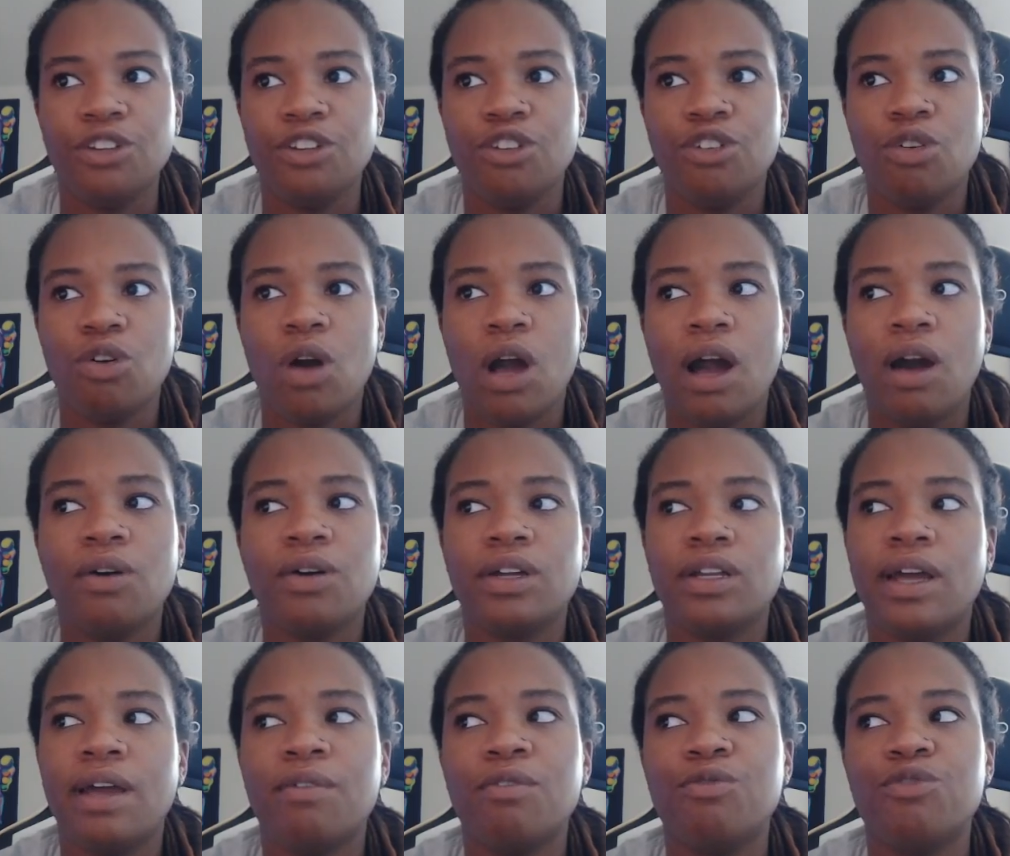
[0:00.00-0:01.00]
You know, how could
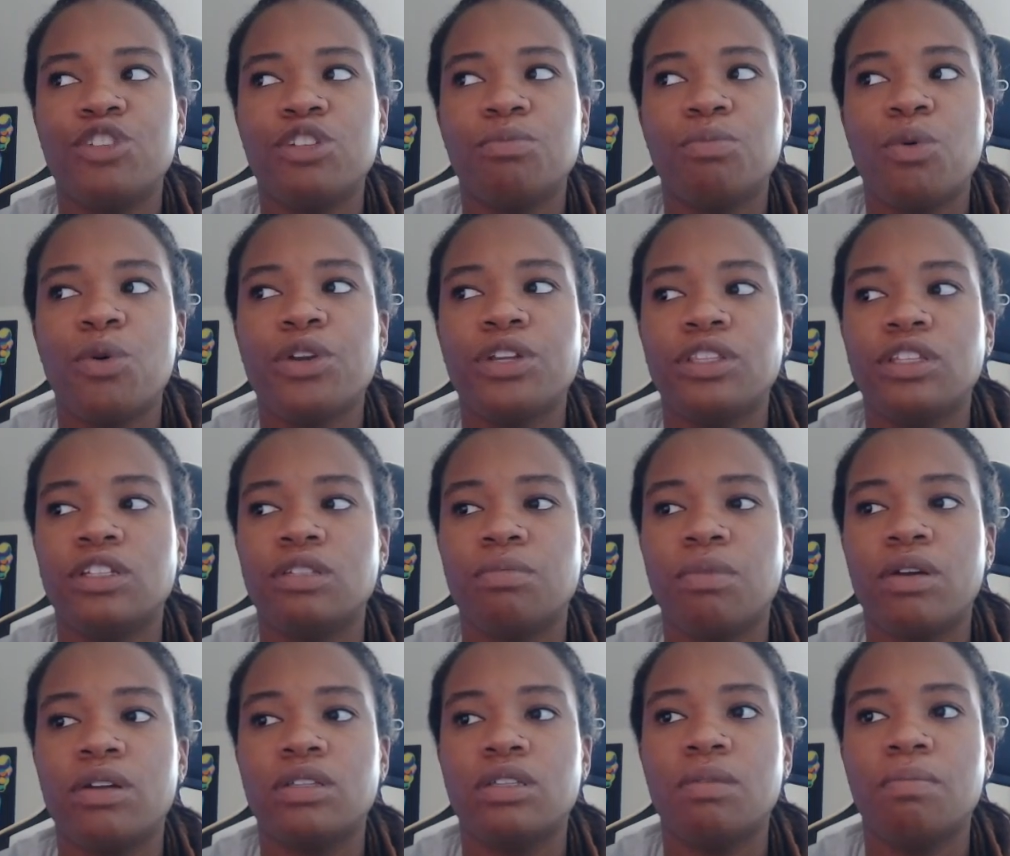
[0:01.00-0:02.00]
I have supported this
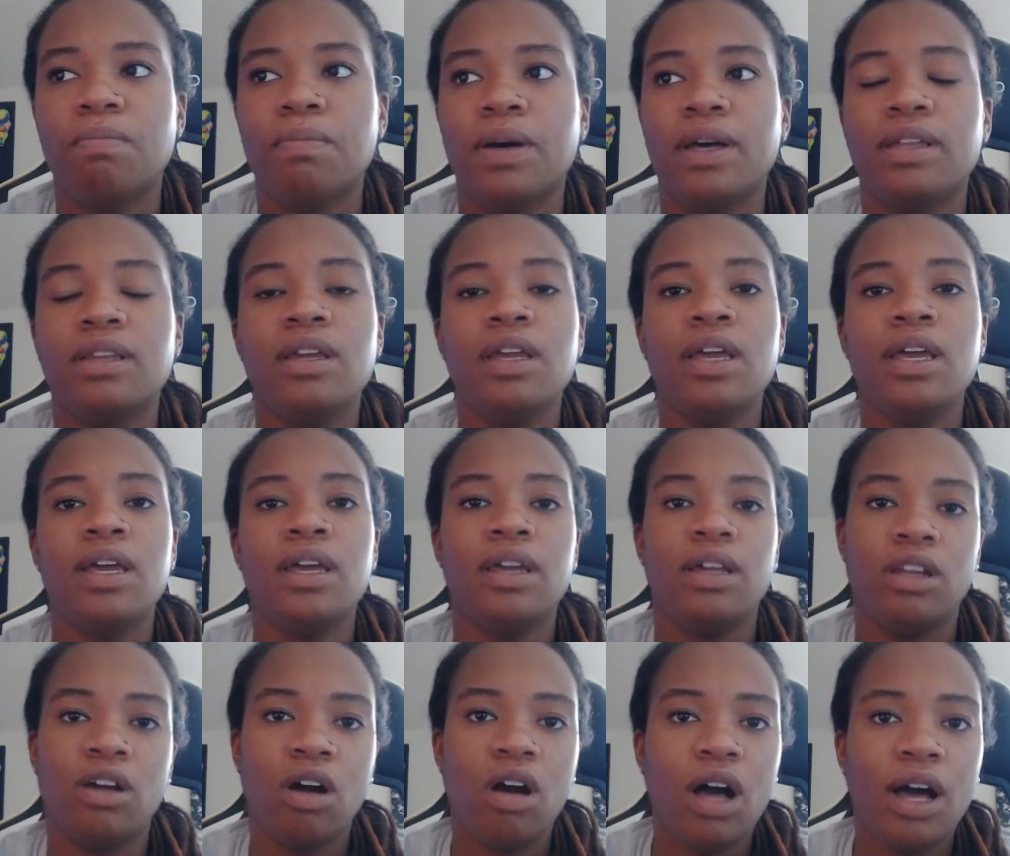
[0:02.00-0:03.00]
person? But
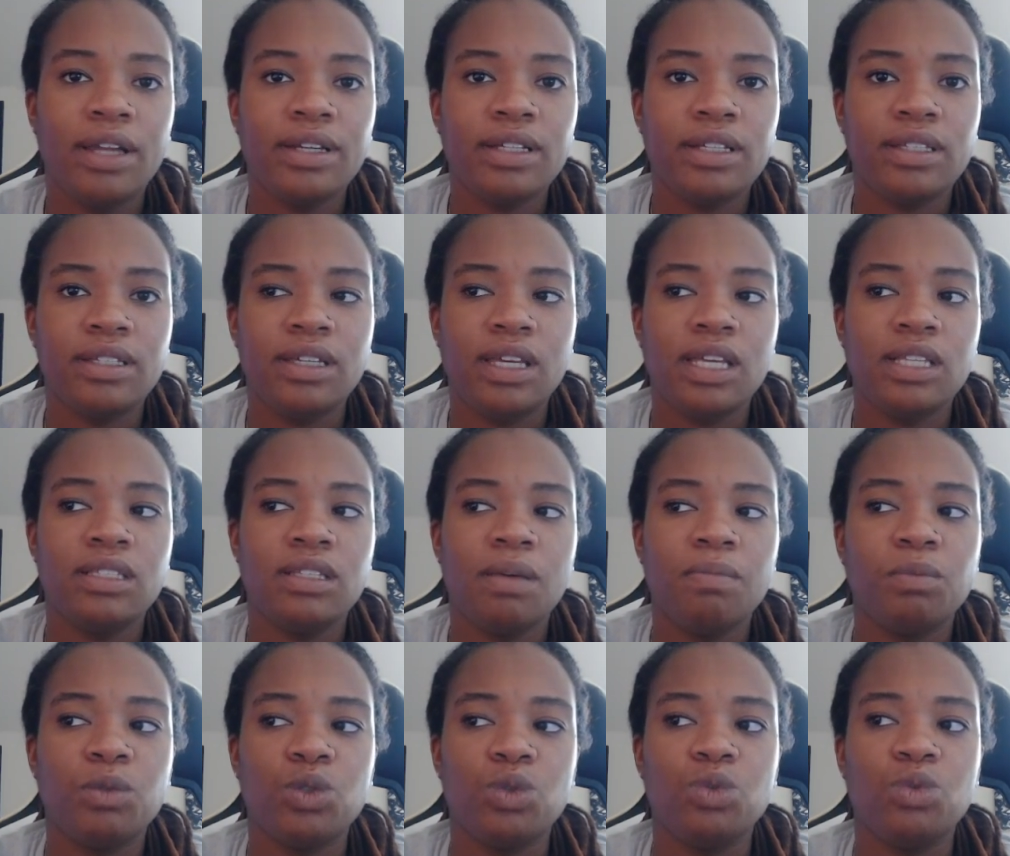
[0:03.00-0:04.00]
in all honesty, it's up
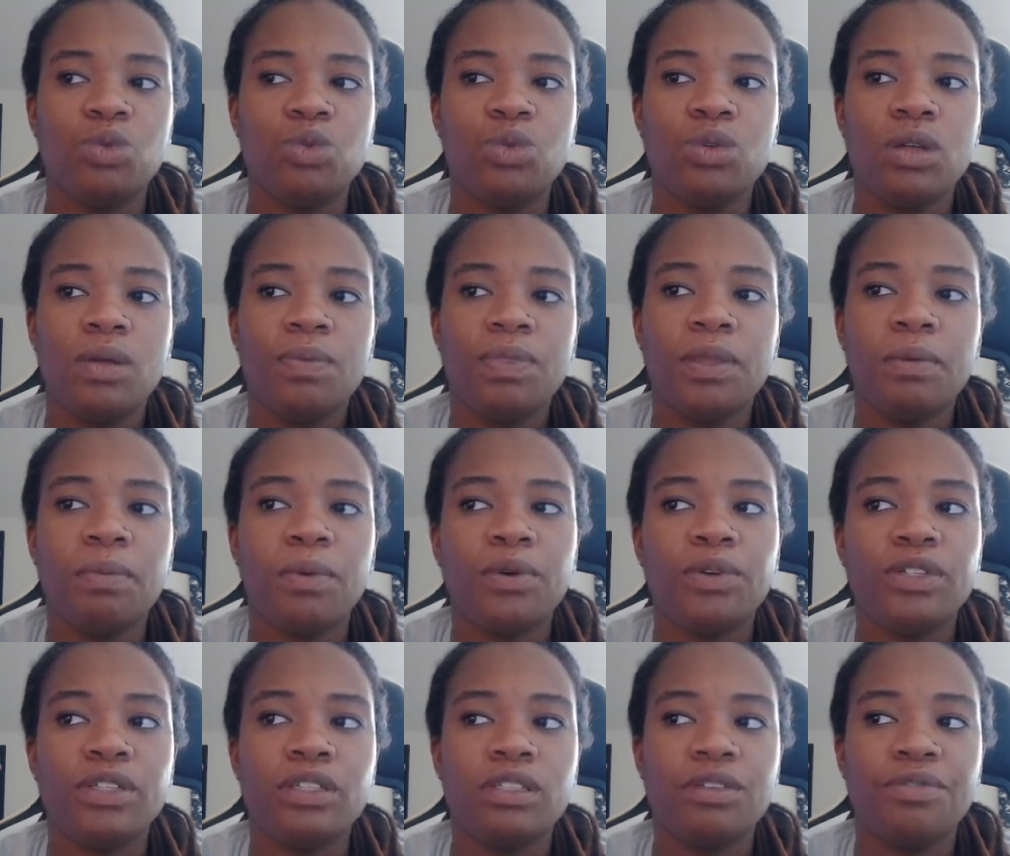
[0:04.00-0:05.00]
to the
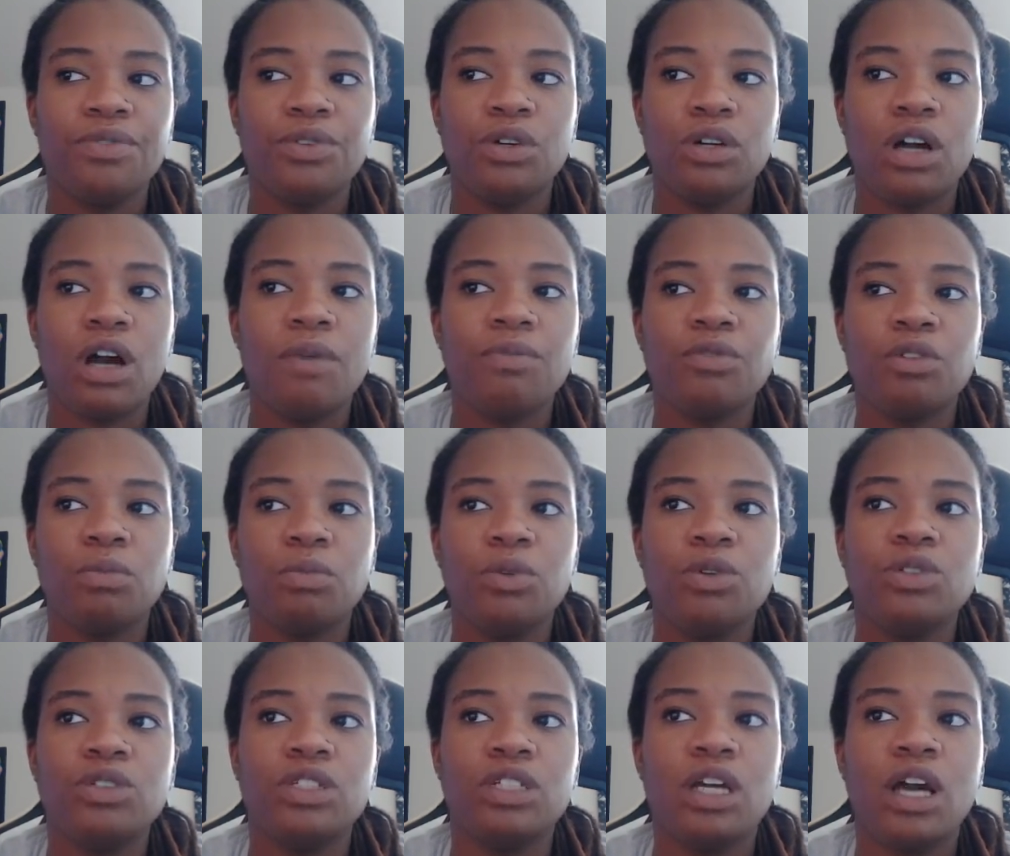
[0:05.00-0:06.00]
person to feel
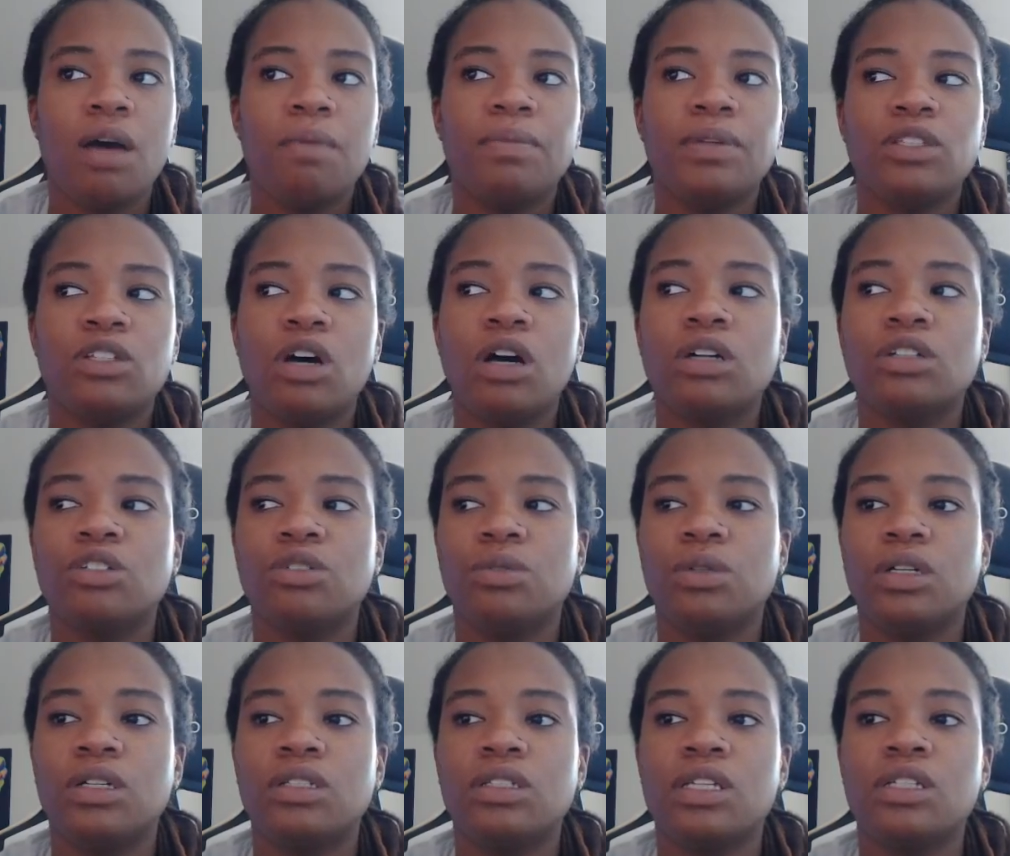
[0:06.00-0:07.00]
comfortable to come and talk to us.